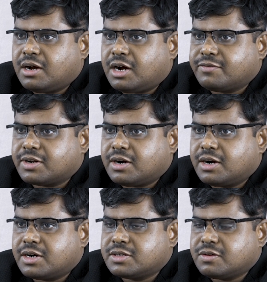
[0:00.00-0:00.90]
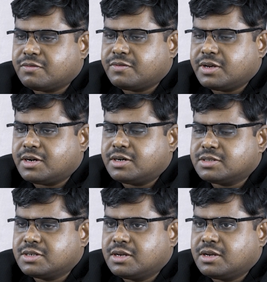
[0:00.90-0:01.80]
after hundreds of
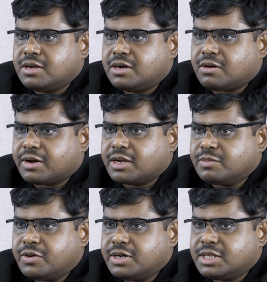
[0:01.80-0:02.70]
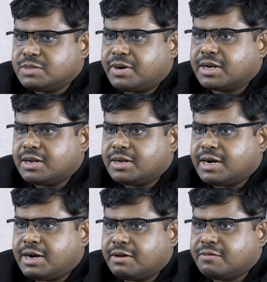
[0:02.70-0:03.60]
years, talking about this particular
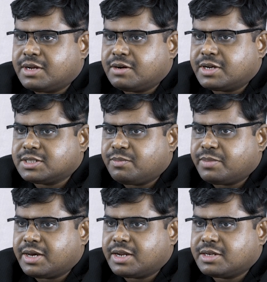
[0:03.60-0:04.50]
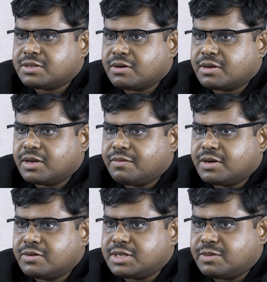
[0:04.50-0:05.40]
narrative that Vaishampayana is
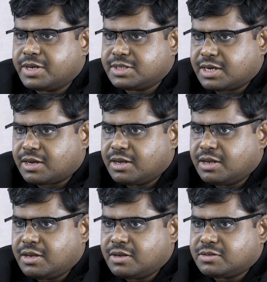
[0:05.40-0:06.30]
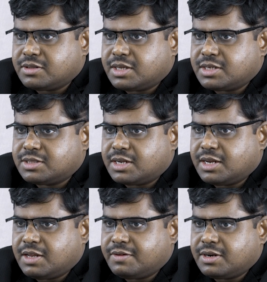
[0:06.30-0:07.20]
giving to Janamejaya. So there is
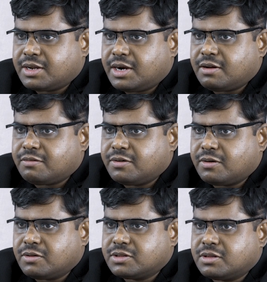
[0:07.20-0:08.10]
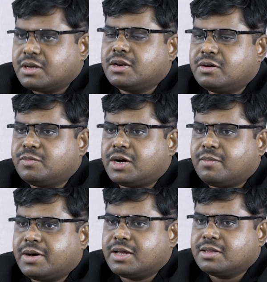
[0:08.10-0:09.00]
three level kind of growth into
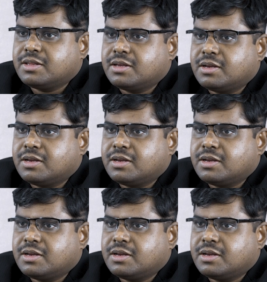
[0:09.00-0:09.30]
Mahabharata,